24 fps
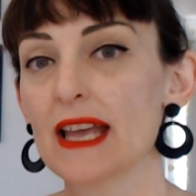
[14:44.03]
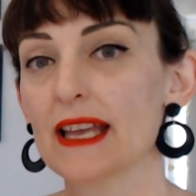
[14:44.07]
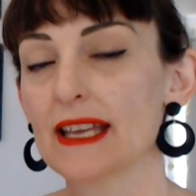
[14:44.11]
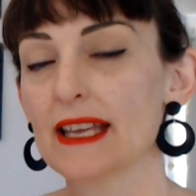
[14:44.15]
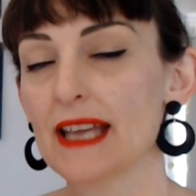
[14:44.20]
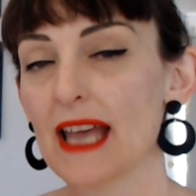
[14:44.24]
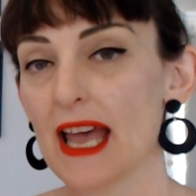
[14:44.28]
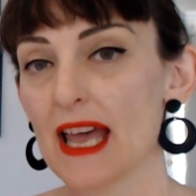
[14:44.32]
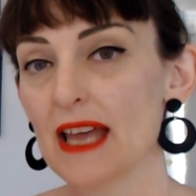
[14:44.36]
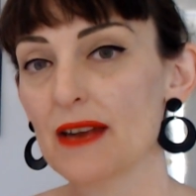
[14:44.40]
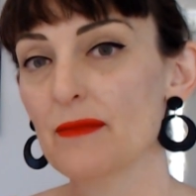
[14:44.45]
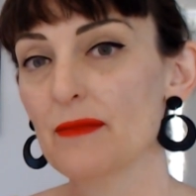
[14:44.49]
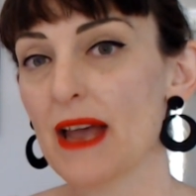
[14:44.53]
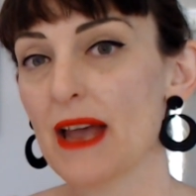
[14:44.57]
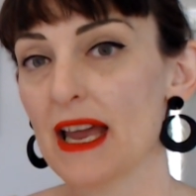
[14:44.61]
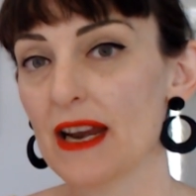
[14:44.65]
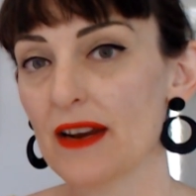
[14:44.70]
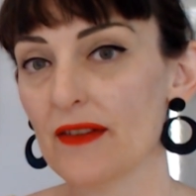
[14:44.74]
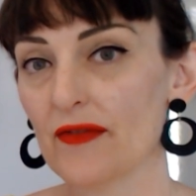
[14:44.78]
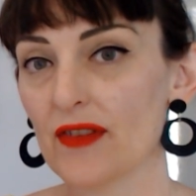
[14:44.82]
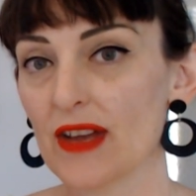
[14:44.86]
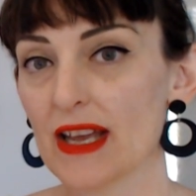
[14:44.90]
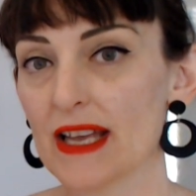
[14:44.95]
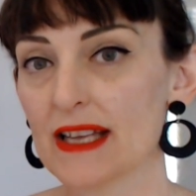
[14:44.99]
can
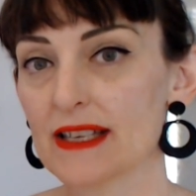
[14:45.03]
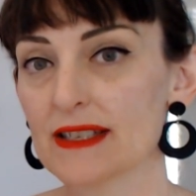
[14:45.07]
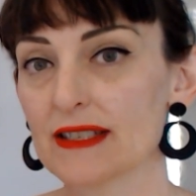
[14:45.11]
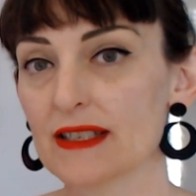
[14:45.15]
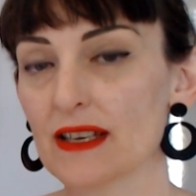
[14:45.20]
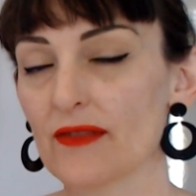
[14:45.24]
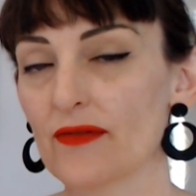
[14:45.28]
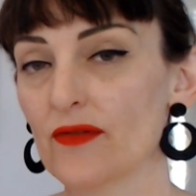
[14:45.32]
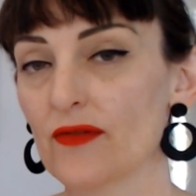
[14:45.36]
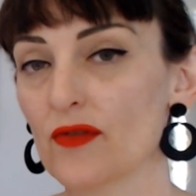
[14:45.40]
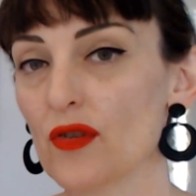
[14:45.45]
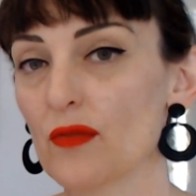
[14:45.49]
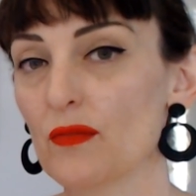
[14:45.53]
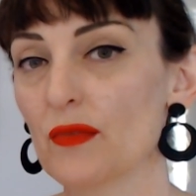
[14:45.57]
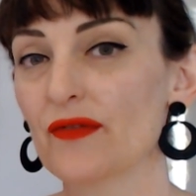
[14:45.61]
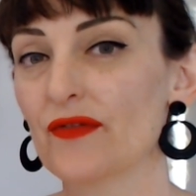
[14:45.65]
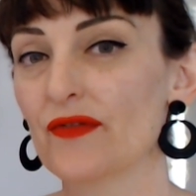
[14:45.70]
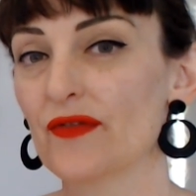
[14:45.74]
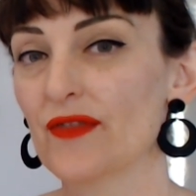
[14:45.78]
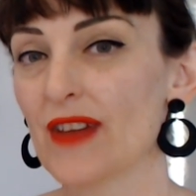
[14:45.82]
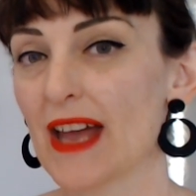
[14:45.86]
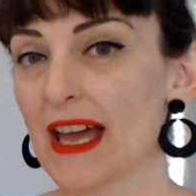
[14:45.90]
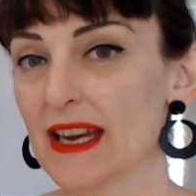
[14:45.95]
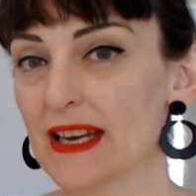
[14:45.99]
manifest a form
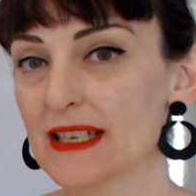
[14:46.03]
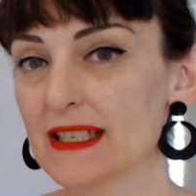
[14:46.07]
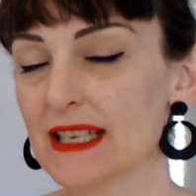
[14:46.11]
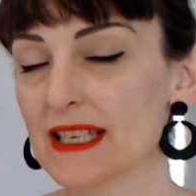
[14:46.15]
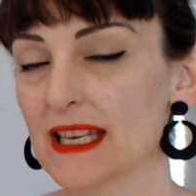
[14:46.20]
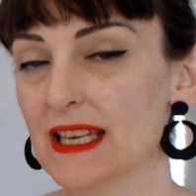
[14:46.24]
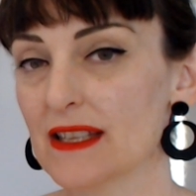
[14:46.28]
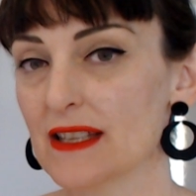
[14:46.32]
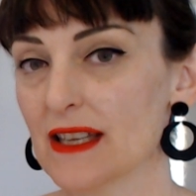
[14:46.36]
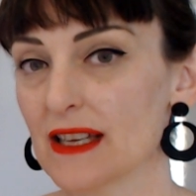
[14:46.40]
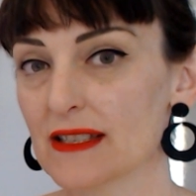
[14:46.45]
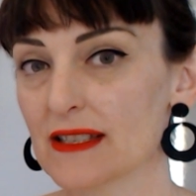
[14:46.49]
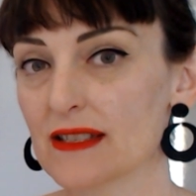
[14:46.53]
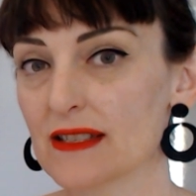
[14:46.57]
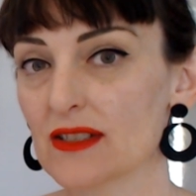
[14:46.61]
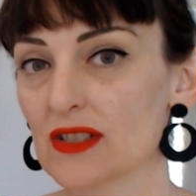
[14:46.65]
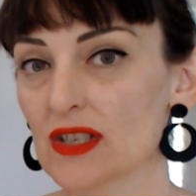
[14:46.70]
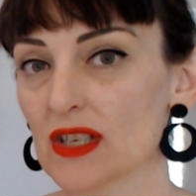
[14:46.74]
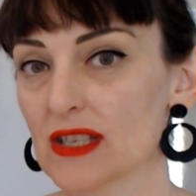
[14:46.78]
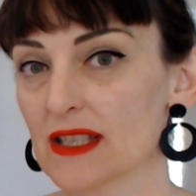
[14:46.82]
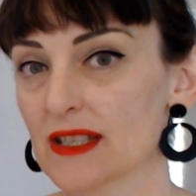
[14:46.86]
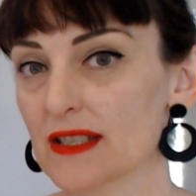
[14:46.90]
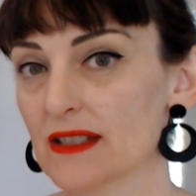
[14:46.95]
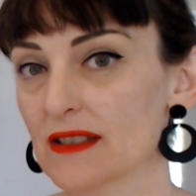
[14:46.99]
of vanity that's
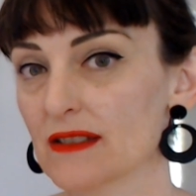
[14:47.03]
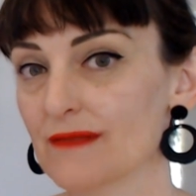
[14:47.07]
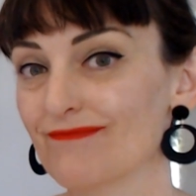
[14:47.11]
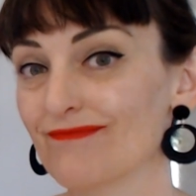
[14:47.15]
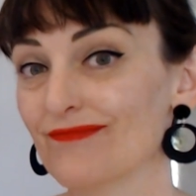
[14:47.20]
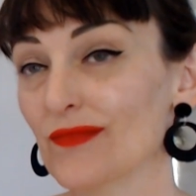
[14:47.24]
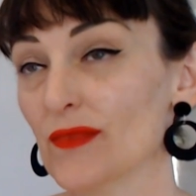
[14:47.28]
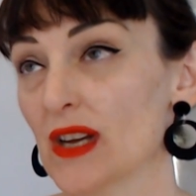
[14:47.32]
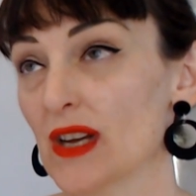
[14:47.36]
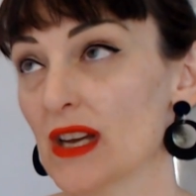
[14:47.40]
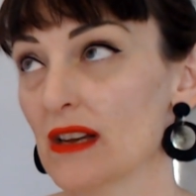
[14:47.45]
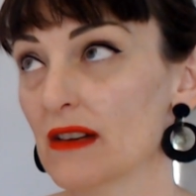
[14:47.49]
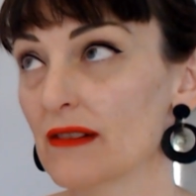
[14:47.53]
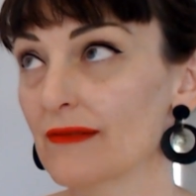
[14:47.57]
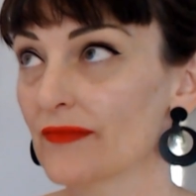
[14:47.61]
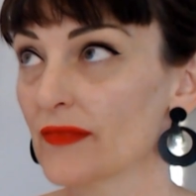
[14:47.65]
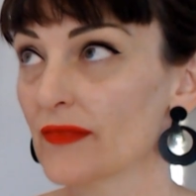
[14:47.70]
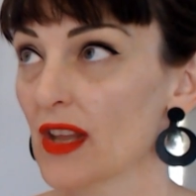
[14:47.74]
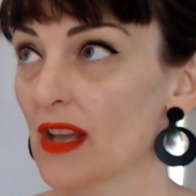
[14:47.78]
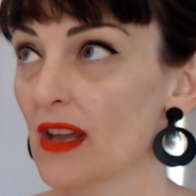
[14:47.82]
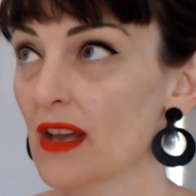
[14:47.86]
just, well,